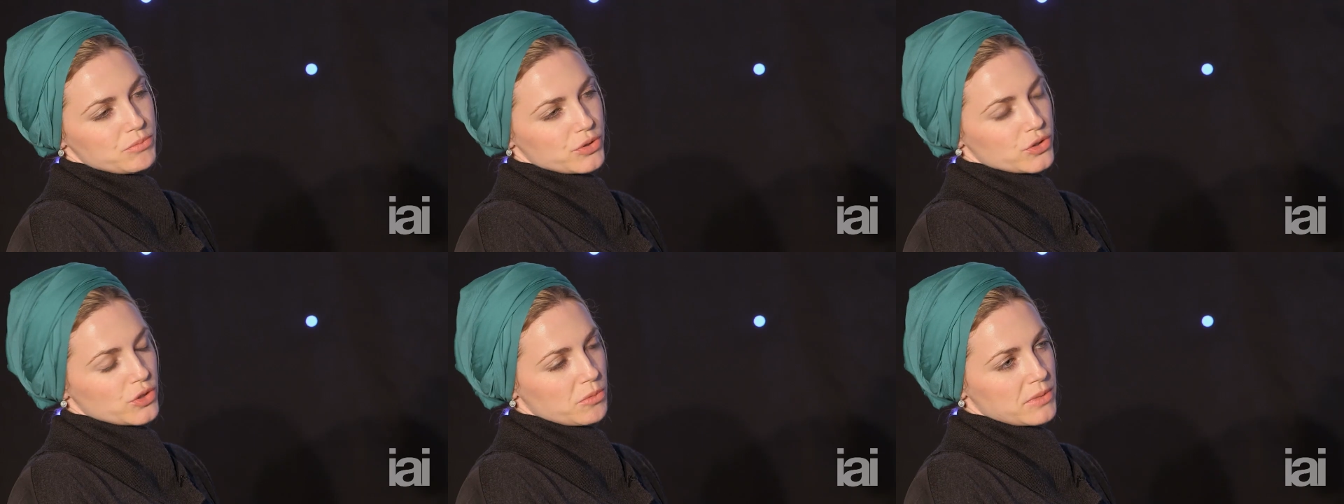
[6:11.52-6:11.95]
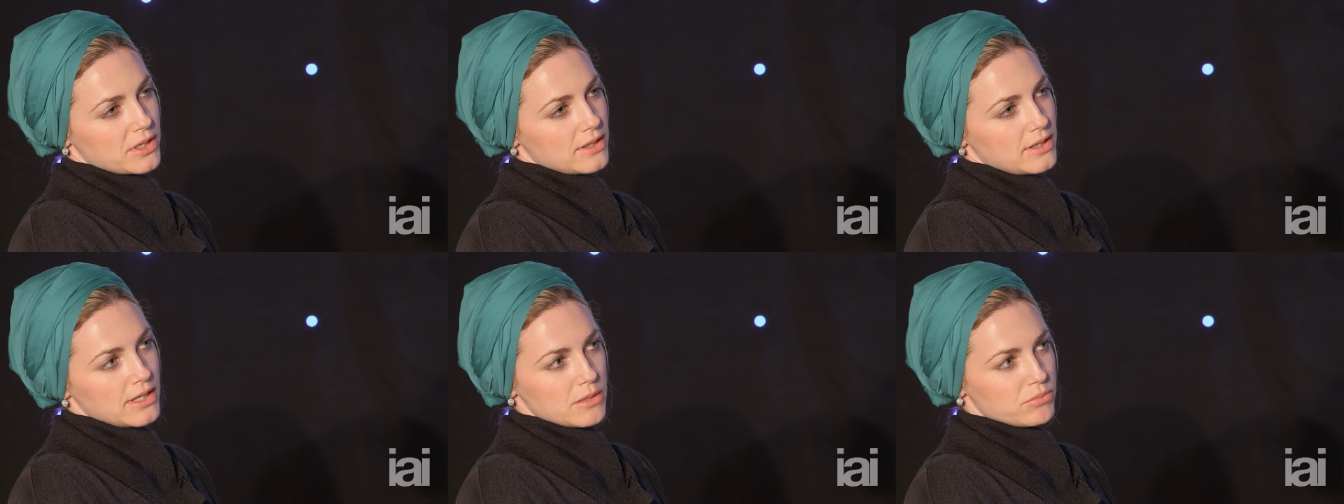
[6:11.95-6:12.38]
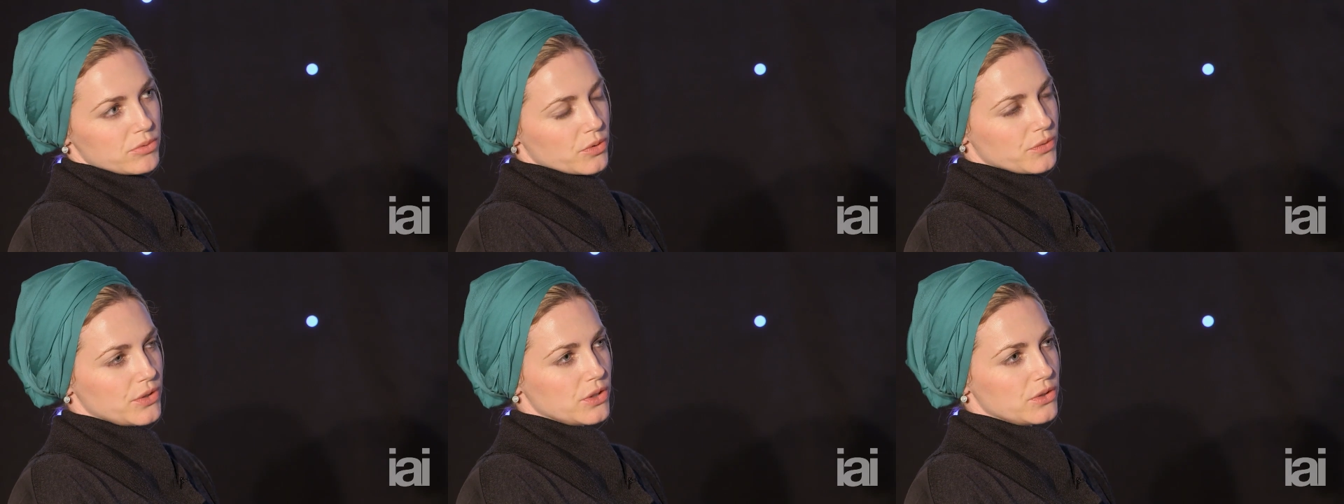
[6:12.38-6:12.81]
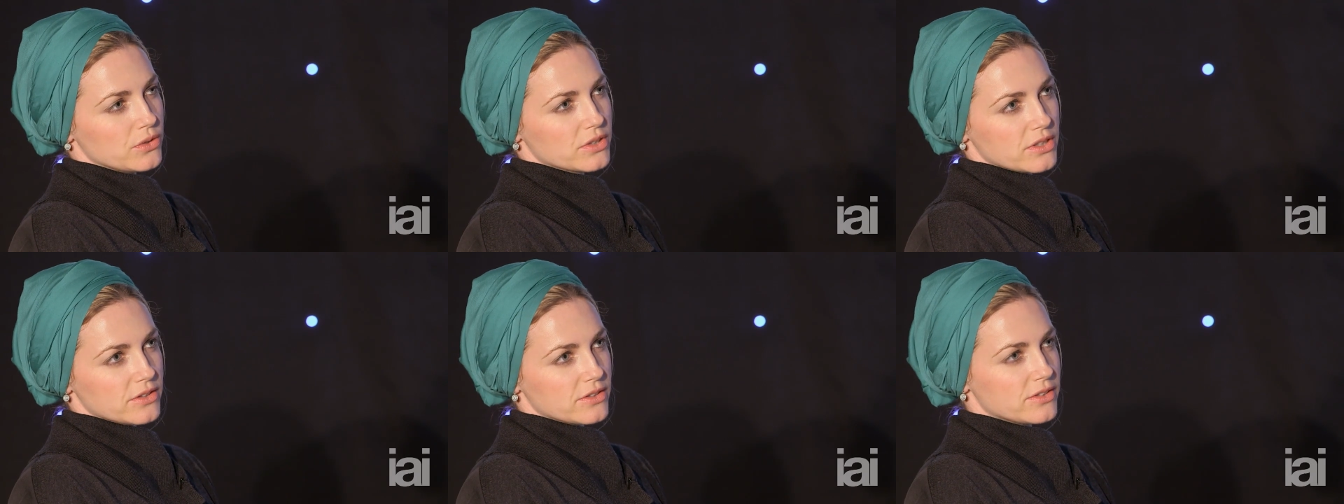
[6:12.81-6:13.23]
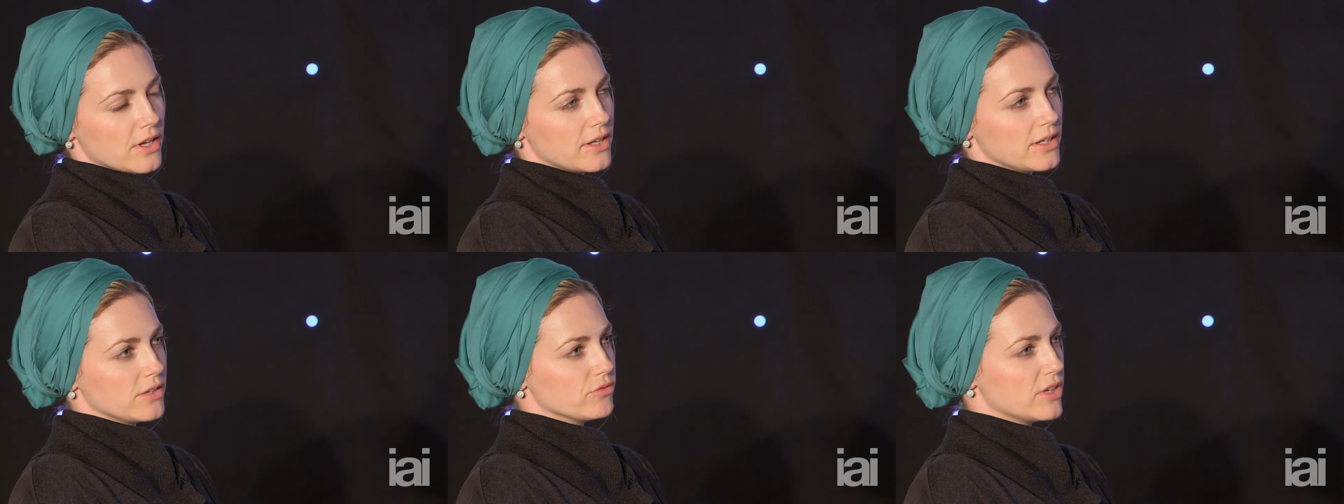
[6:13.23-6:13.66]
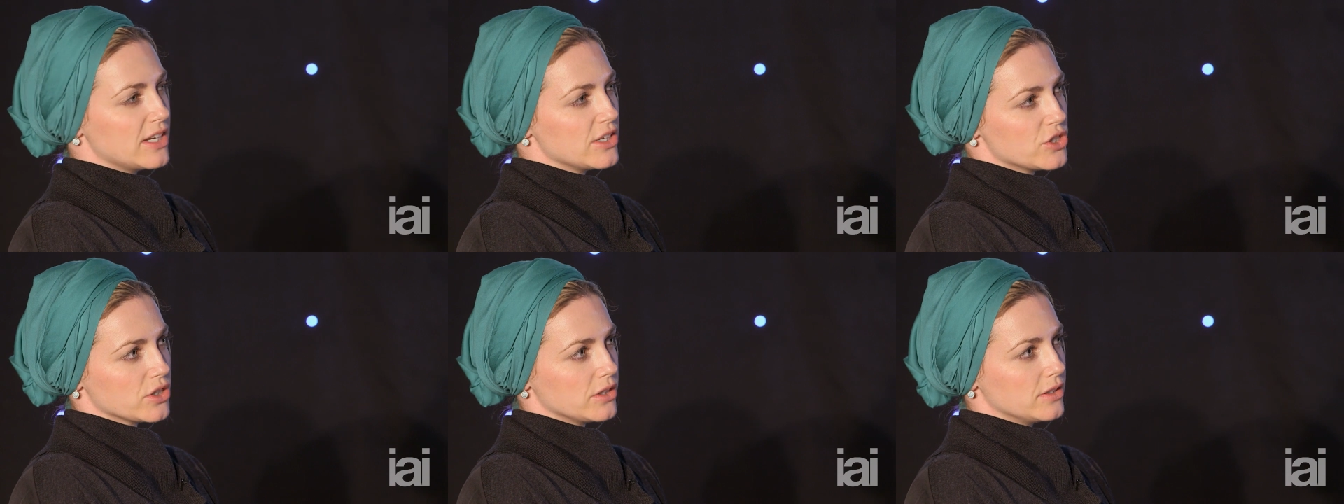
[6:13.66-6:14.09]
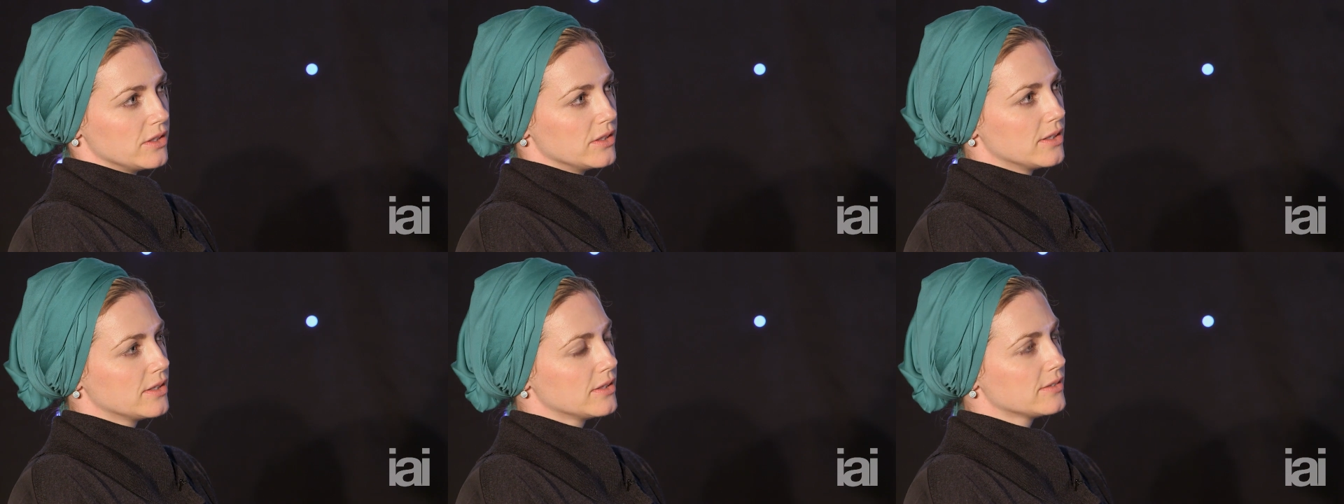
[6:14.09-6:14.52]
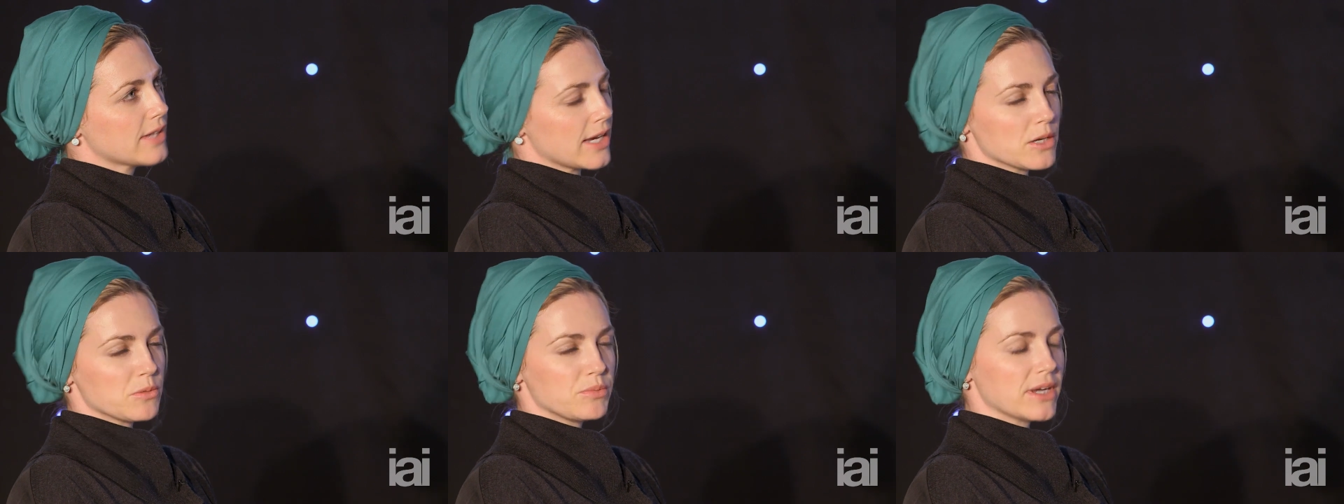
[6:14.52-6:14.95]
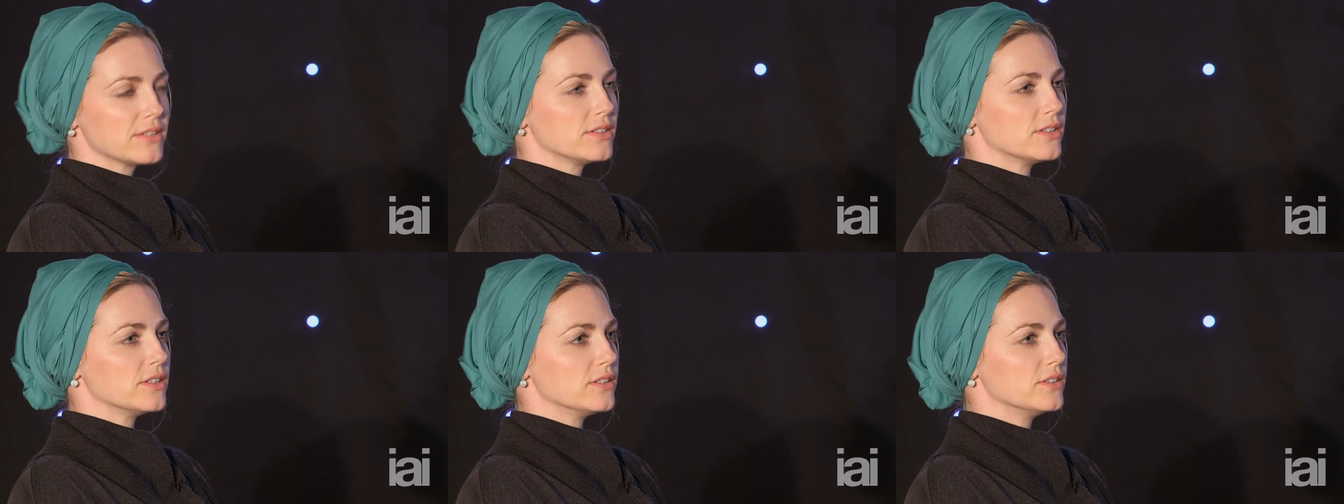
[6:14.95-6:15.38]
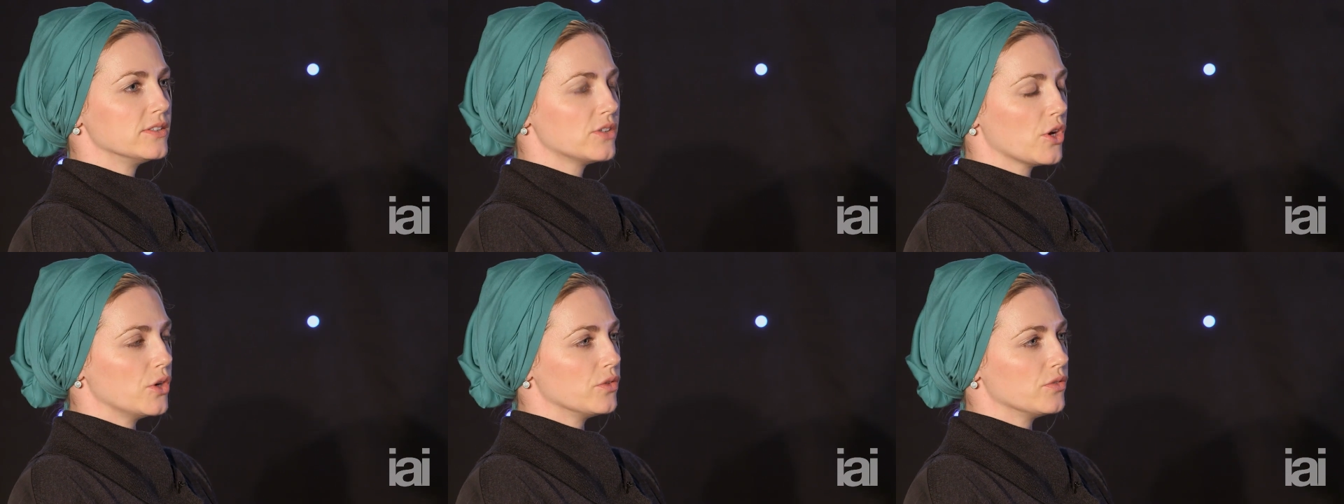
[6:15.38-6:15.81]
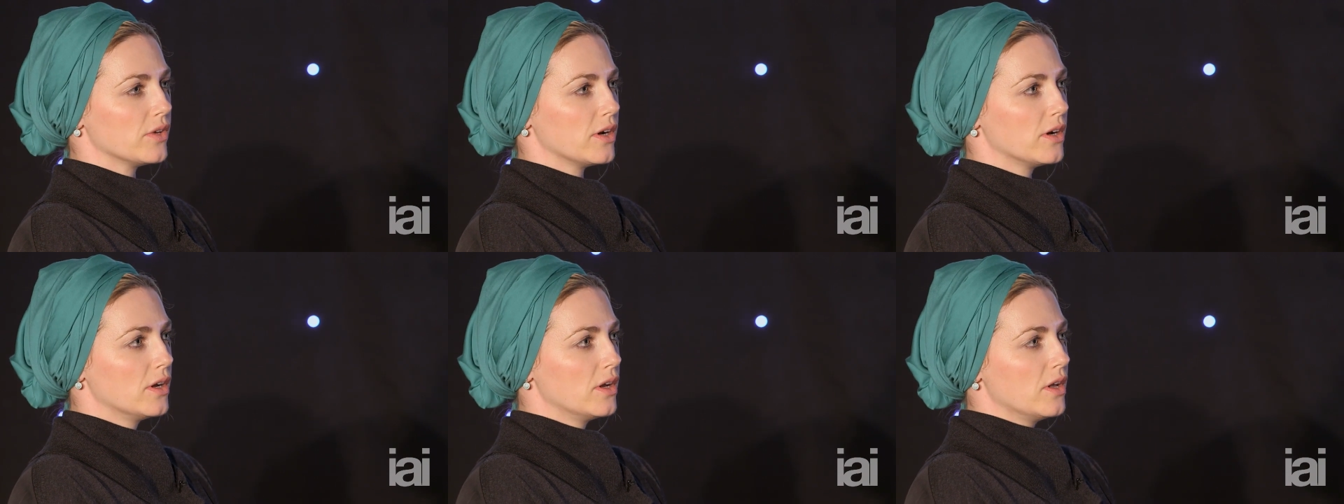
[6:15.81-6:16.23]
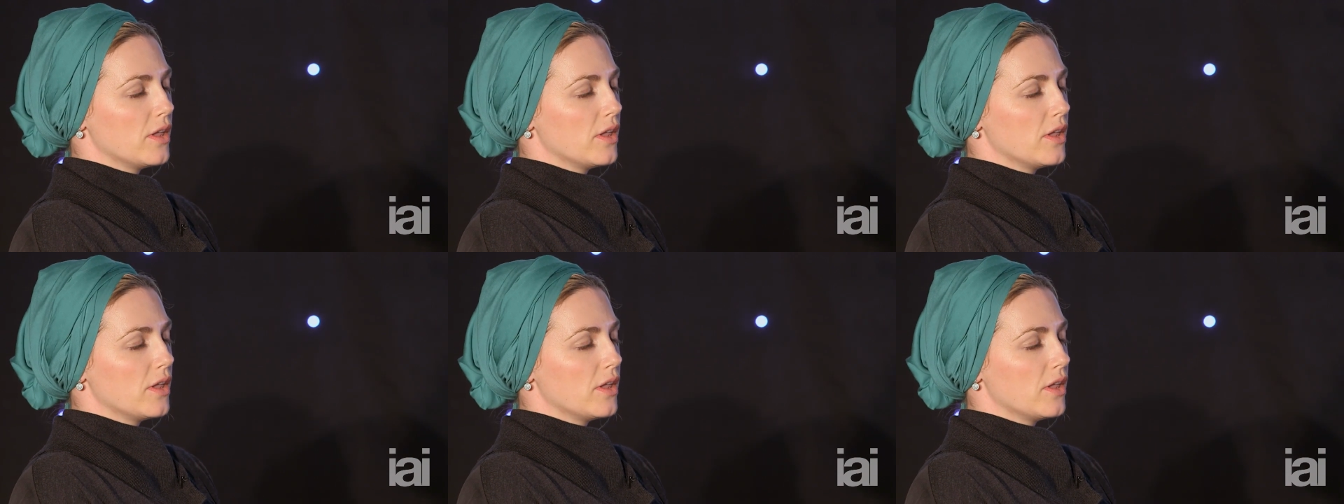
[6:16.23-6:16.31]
predominant liberal views concerning religion take precedence over